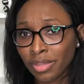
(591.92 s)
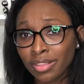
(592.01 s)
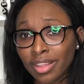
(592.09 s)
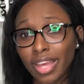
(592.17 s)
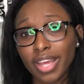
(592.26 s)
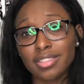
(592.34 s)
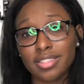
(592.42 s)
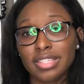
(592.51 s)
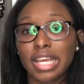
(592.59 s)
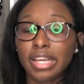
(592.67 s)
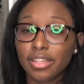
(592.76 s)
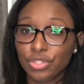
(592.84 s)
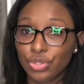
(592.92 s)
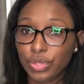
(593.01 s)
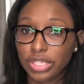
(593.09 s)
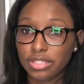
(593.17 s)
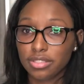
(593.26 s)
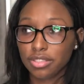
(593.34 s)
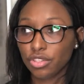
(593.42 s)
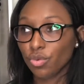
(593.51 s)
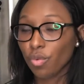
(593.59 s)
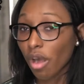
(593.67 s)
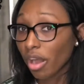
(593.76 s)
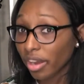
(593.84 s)
The case is taken to a
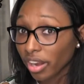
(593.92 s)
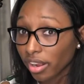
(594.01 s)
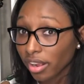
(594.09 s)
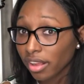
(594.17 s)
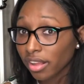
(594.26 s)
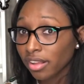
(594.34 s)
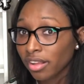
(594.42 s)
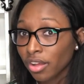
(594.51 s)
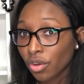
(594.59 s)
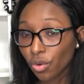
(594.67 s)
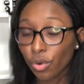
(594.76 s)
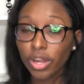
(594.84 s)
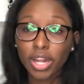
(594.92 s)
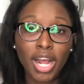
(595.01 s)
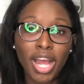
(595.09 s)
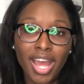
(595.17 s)
Stillwater court,